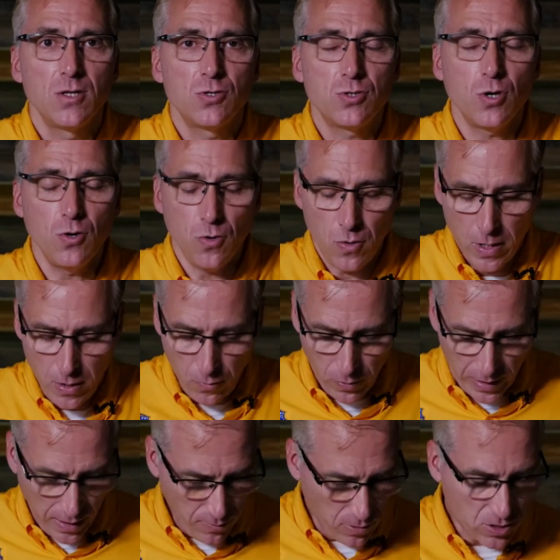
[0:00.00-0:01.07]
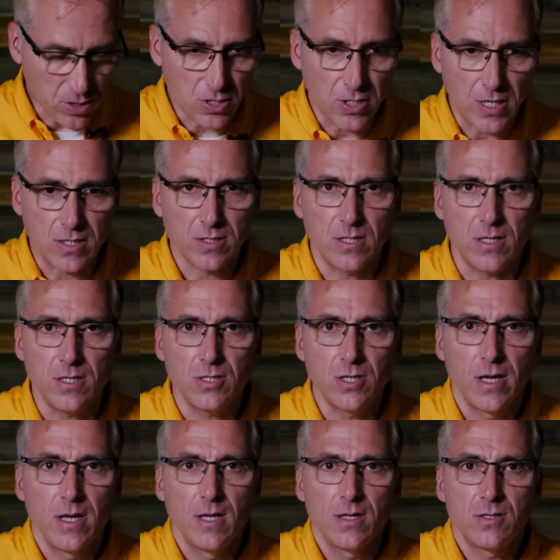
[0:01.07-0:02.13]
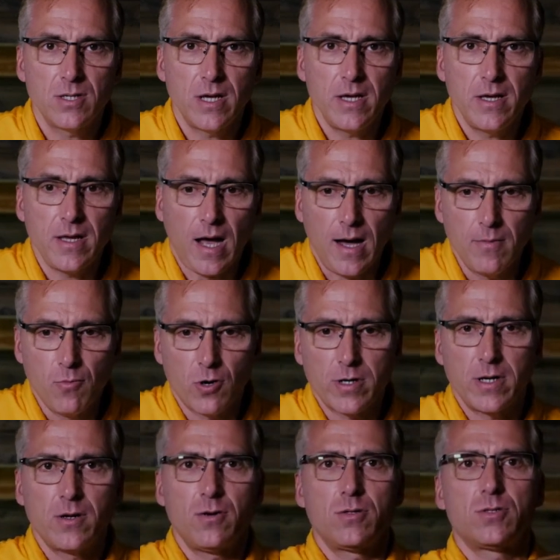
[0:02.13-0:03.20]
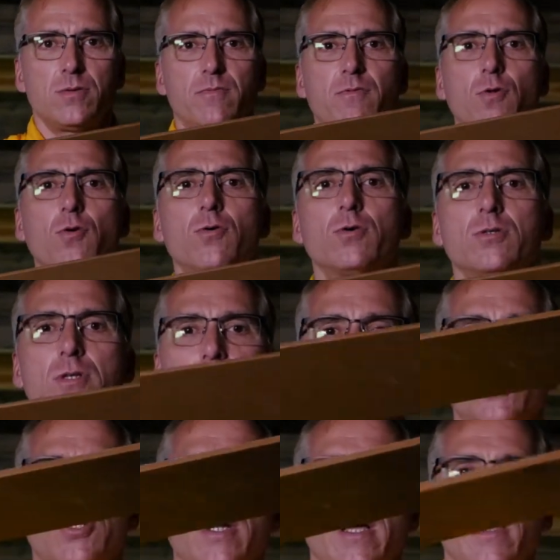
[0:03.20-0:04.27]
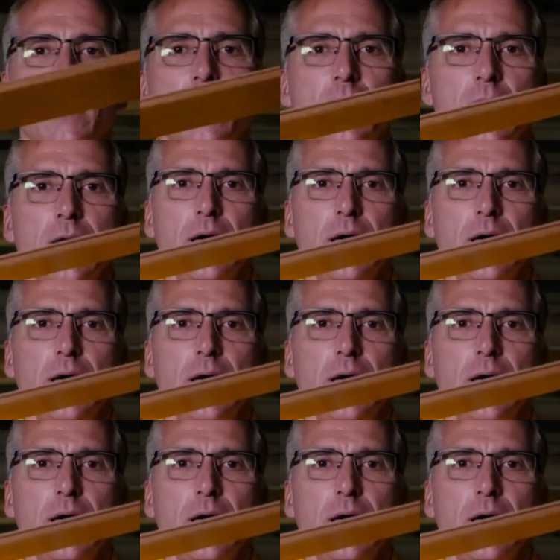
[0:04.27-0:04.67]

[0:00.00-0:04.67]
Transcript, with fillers: So what I would suggest is, say I'm working on some floors in this shed.